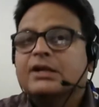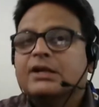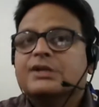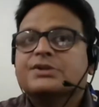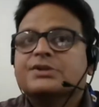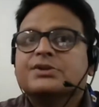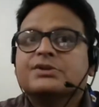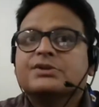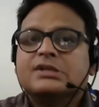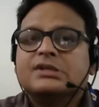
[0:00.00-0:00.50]

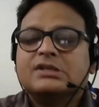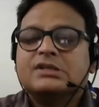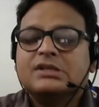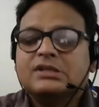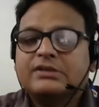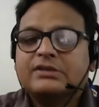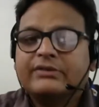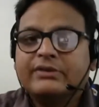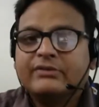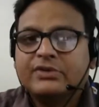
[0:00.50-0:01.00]
So
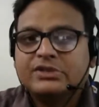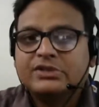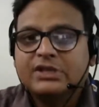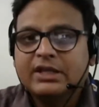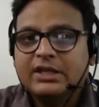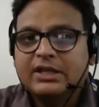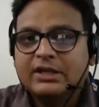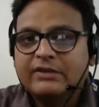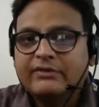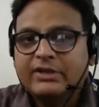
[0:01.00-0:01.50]
67 was the
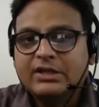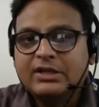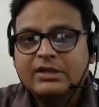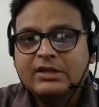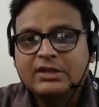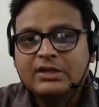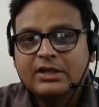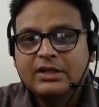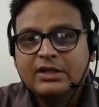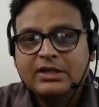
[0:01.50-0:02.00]
year when
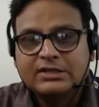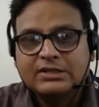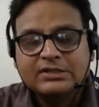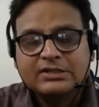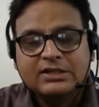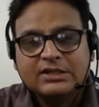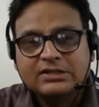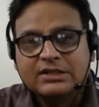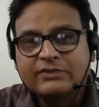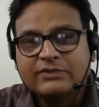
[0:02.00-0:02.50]
Krishi
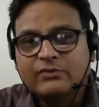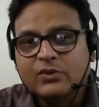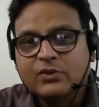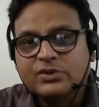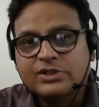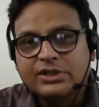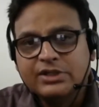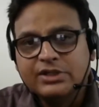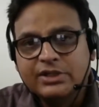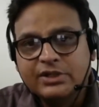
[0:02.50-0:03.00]
Darshan was
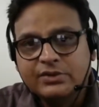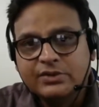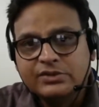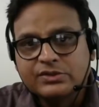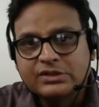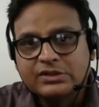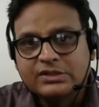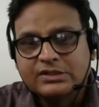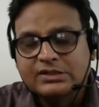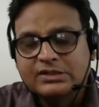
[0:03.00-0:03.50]
introduced.
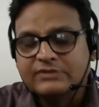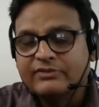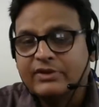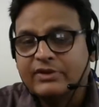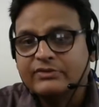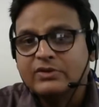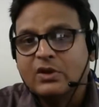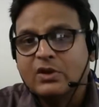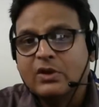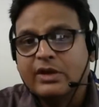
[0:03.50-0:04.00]
This is one
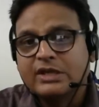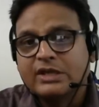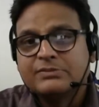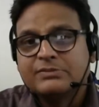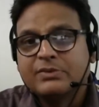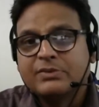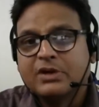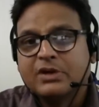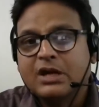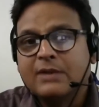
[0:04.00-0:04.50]
of the longest
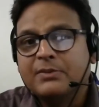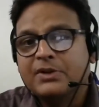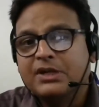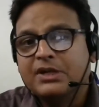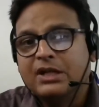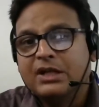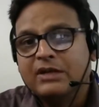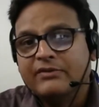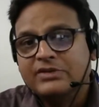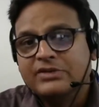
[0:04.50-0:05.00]
program on
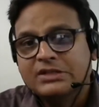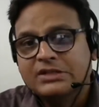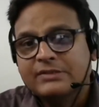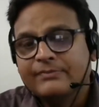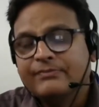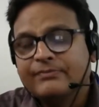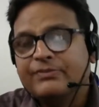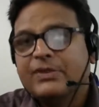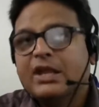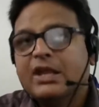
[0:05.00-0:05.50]
television.
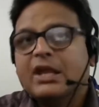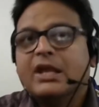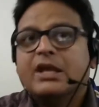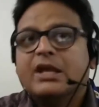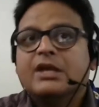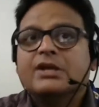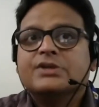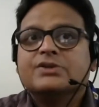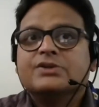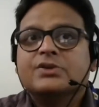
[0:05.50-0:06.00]

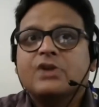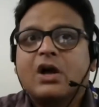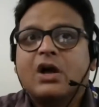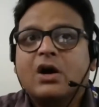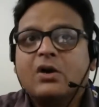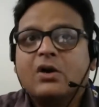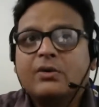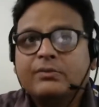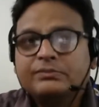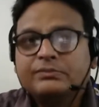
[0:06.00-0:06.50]
So
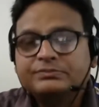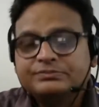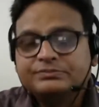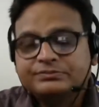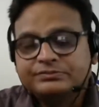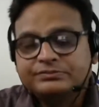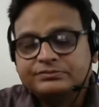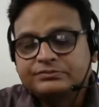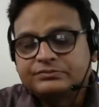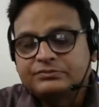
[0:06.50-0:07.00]
now
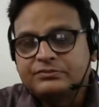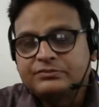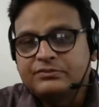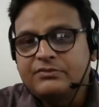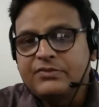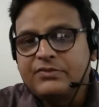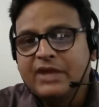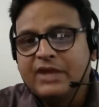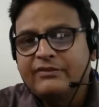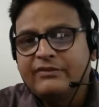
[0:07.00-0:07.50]

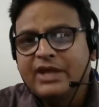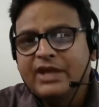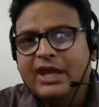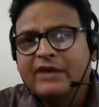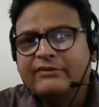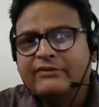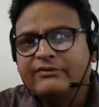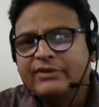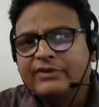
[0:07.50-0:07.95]
we have